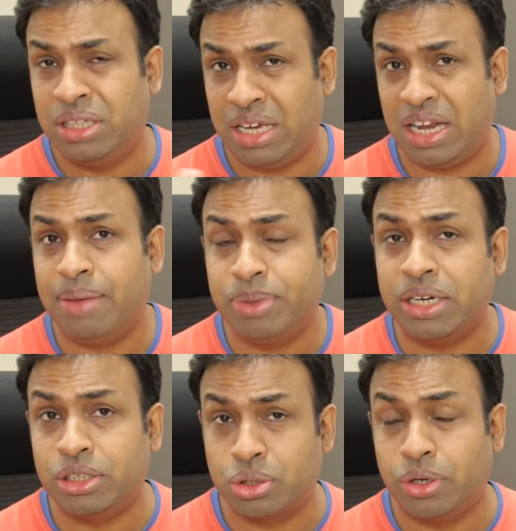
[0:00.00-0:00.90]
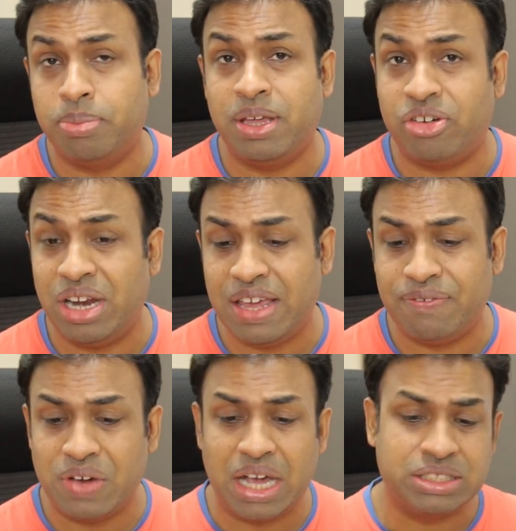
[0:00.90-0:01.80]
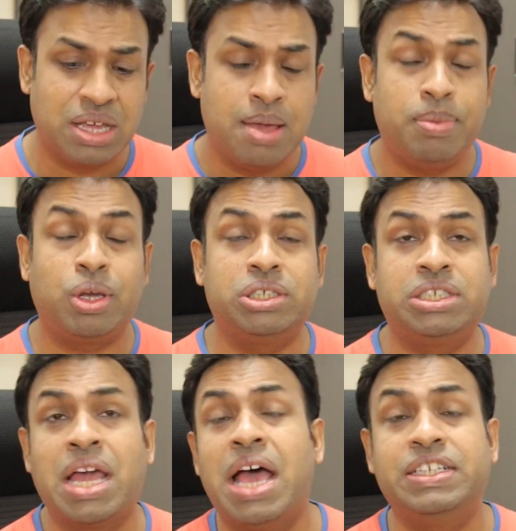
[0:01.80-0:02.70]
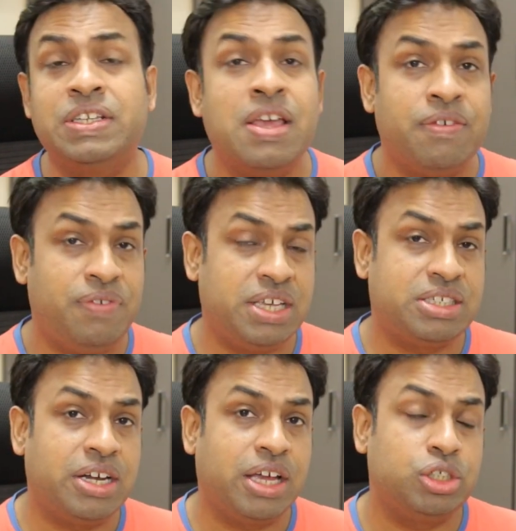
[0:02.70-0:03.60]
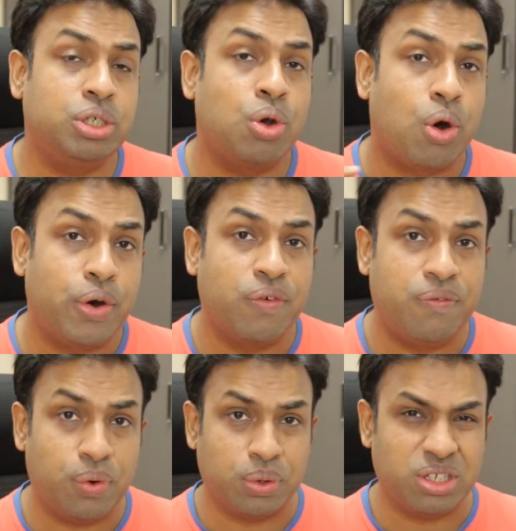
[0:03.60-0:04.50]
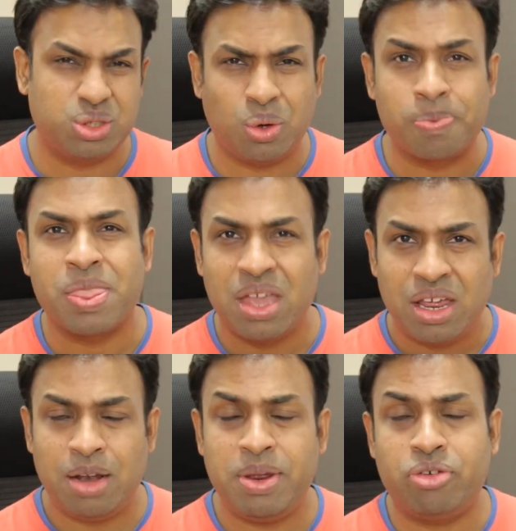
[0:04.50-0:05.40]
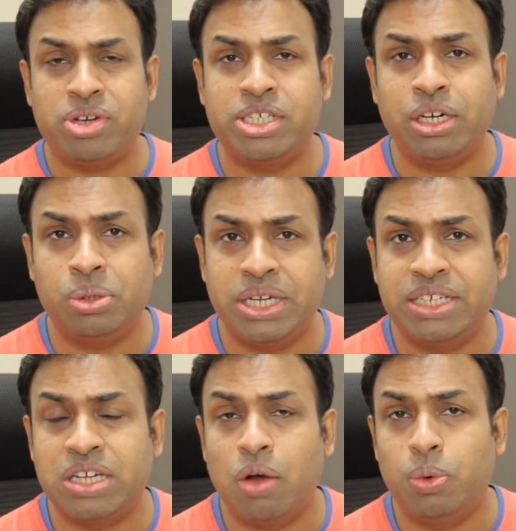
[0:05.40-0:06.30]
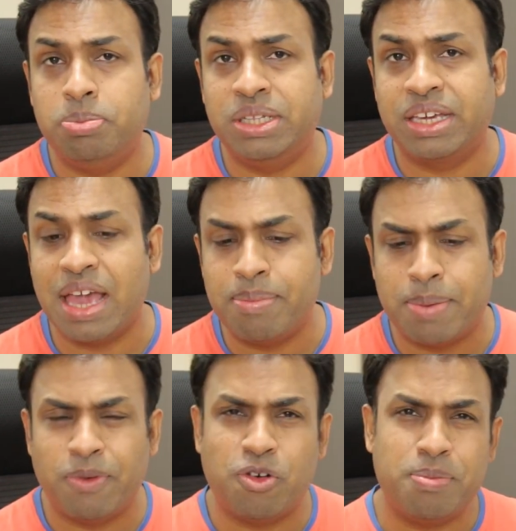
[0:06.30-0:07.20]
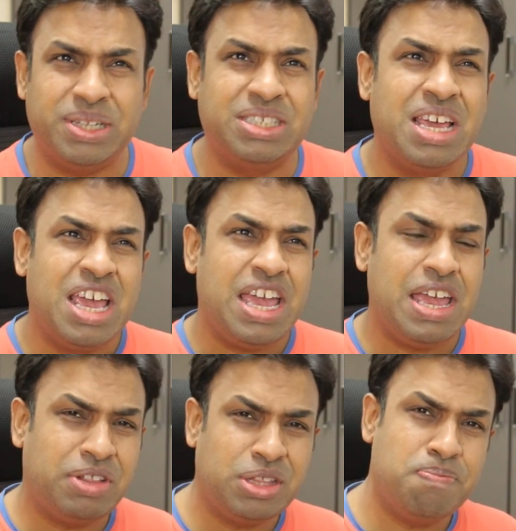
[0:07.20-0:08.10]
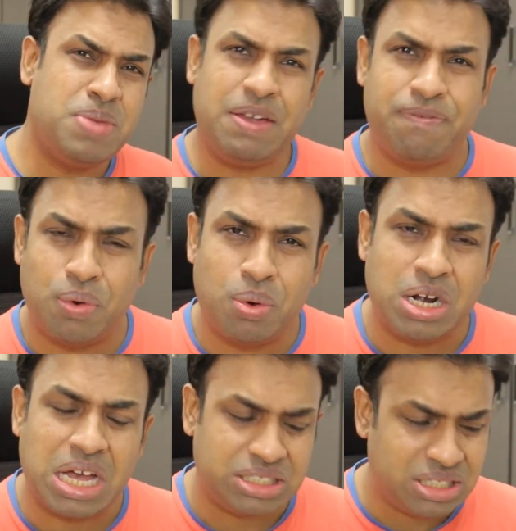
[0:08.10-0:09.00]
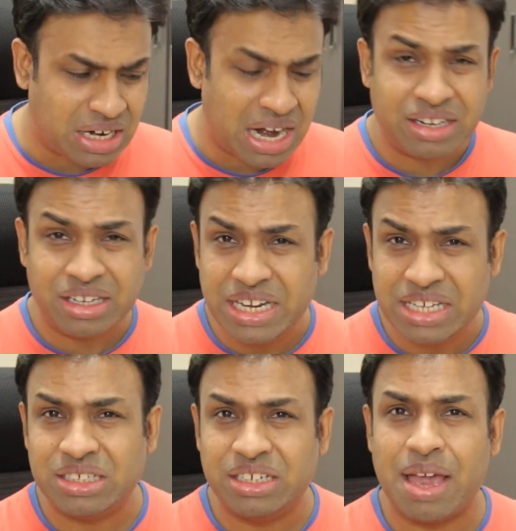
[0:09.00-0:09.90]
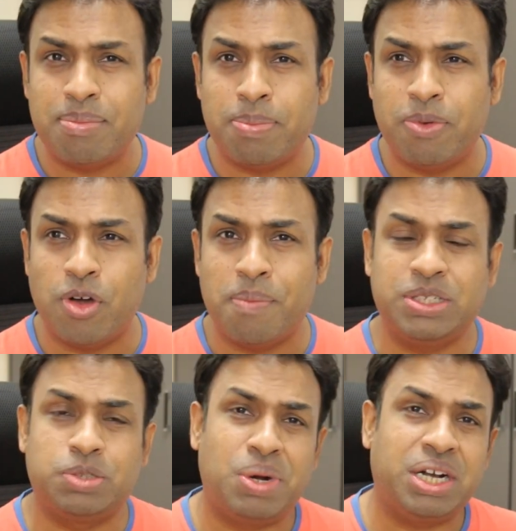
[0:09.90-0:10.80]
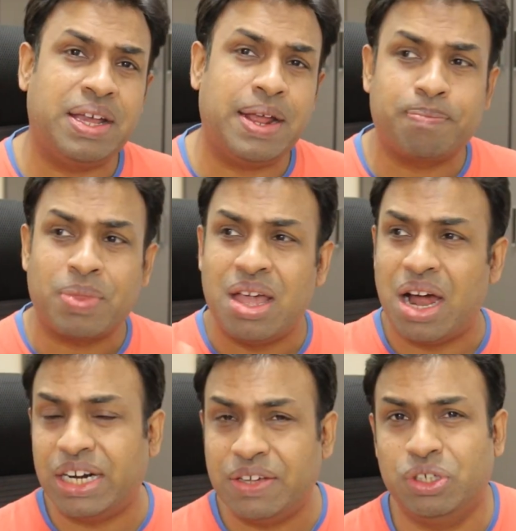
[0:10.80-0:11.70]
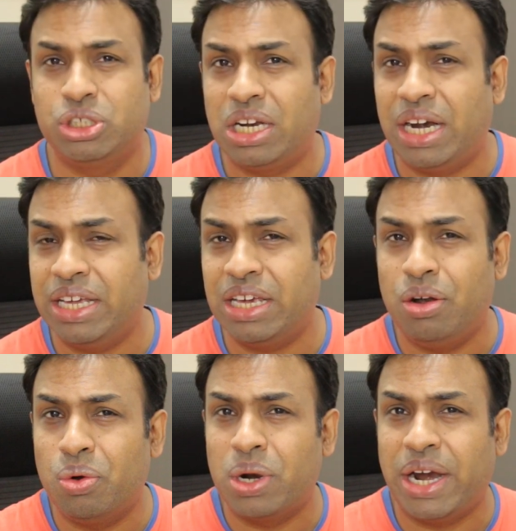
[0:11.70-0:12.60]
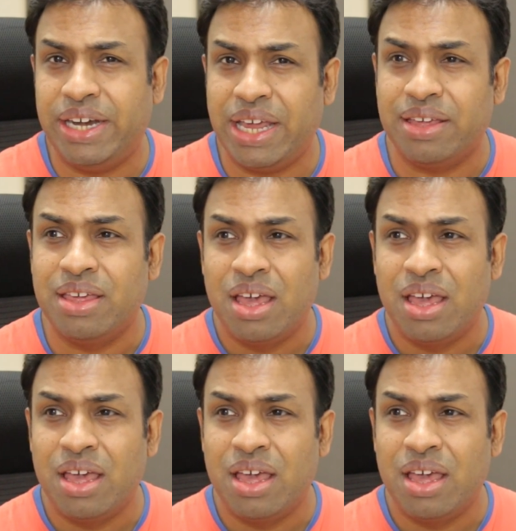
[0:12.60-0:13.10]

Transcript: they claim that it's going to be really fast because it has face detection autofocus. So it'll be interesting to test how will be the camera performance. Even the Mi 4 last year had a decent camera performance, but in artificial lighting and low lighting,